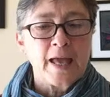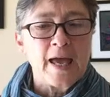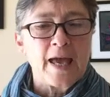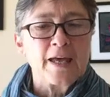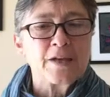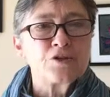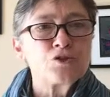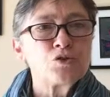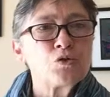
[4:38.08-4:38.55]

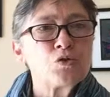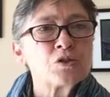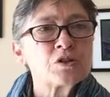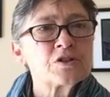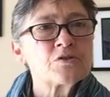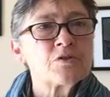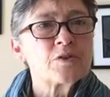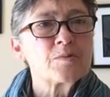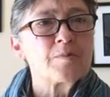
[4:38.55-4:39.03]
And
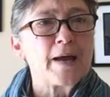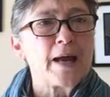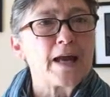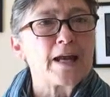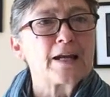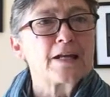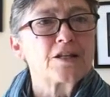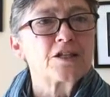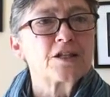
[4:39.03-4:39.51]
tools for
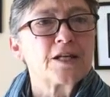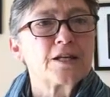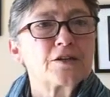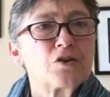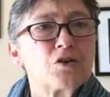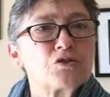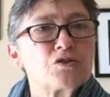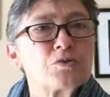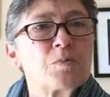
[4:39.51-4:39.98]
managing
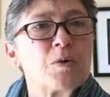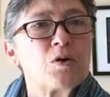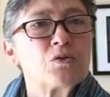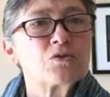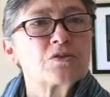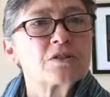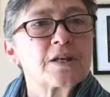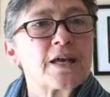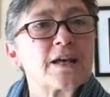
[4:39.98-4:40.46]
those
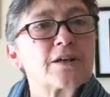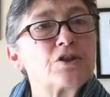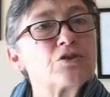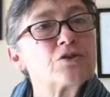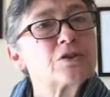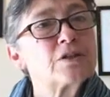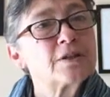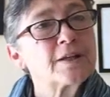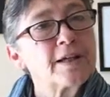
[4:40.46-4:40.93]
posts. Can
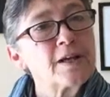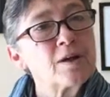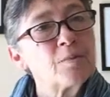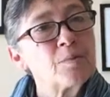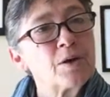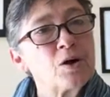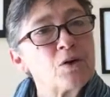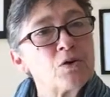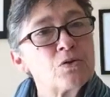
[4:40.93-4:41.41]
you delete a
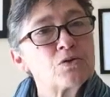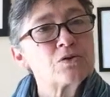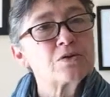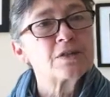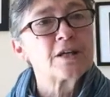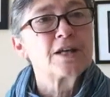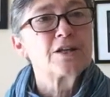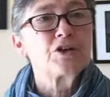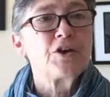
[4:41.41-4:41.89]

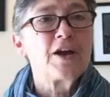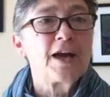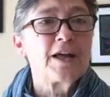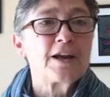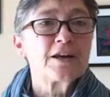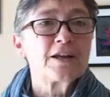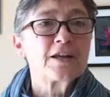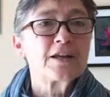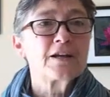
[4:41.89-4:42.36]
post? Can you
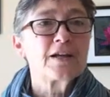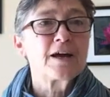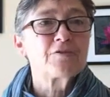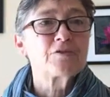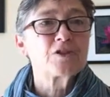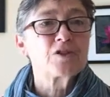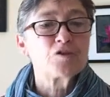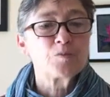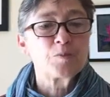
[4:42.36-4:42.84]
edit it
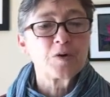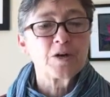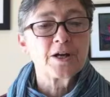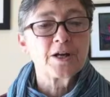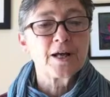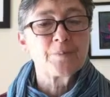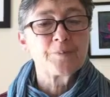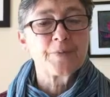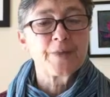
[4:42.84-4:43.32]
after you've put
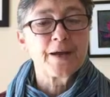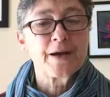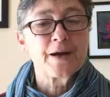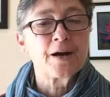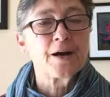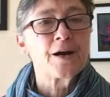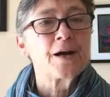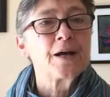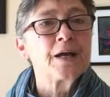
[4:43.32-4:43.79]
it up
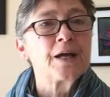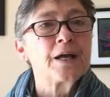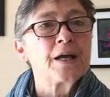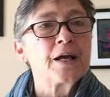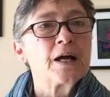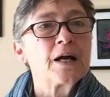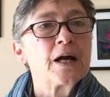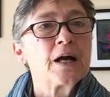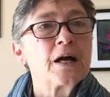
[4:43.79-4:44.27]
there?
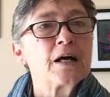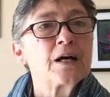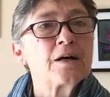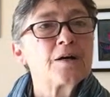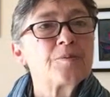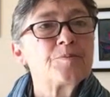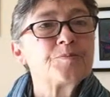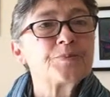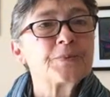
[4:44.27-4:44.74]

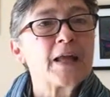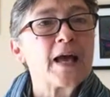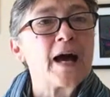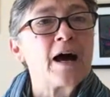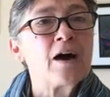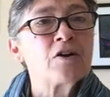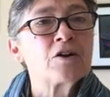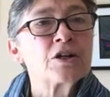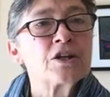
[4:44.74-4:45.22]

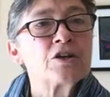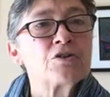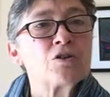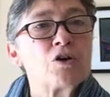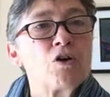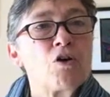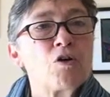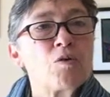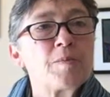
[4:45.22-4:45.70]
How do you
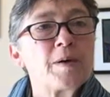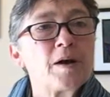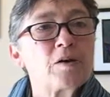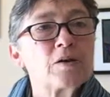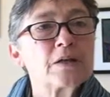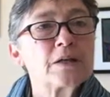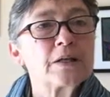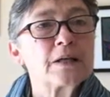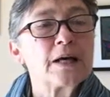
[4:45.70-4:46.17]
go
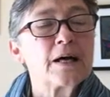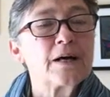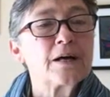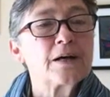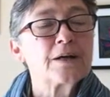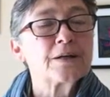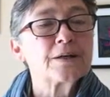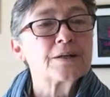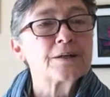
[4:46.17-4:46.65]
about
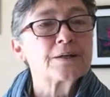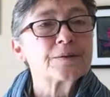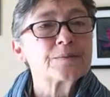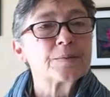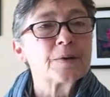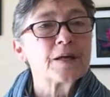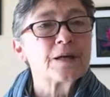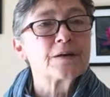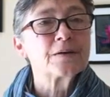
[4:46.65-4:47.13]

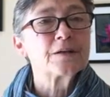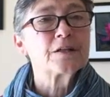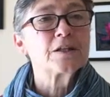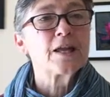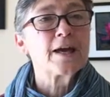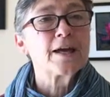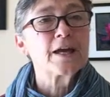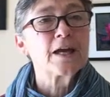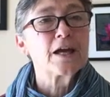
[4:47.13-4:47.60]

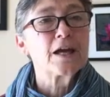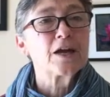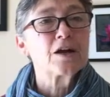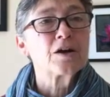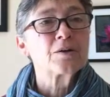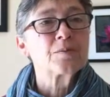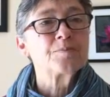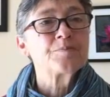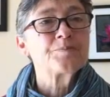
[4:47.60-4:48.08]

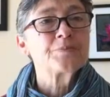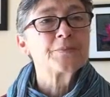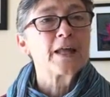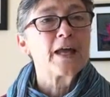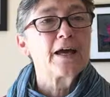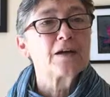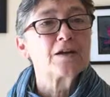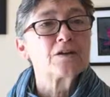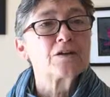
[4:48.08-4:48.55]
liking
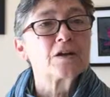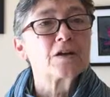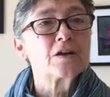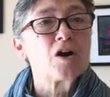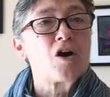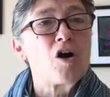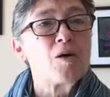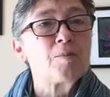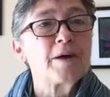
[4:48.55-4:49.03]
and
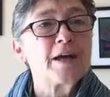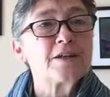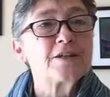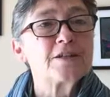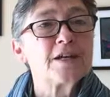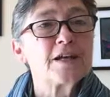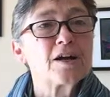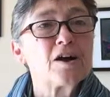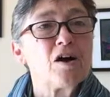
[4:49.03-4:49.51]

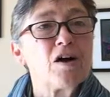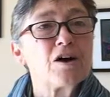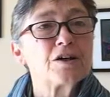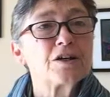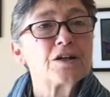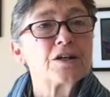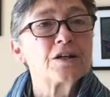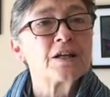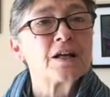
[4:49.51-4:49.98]
commenting
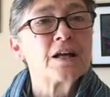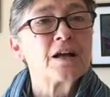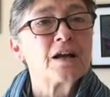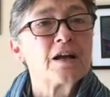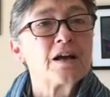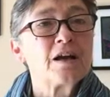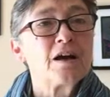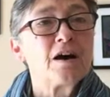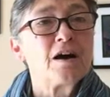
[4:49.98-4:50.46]
on
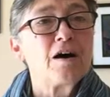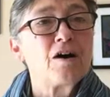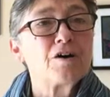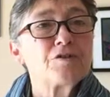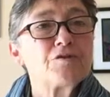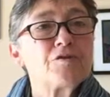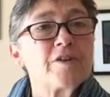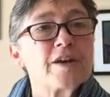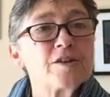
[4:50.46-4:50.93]

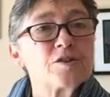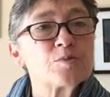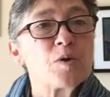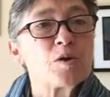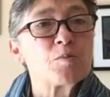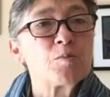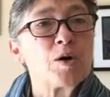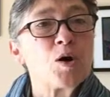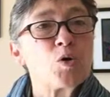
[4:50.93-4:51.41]

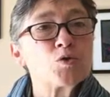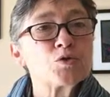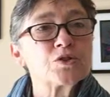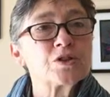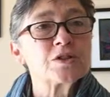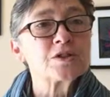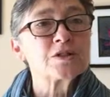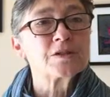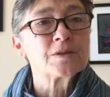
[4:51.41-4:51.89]
Facebook
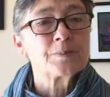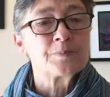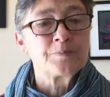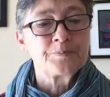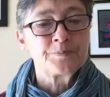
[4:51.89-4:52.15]
posts?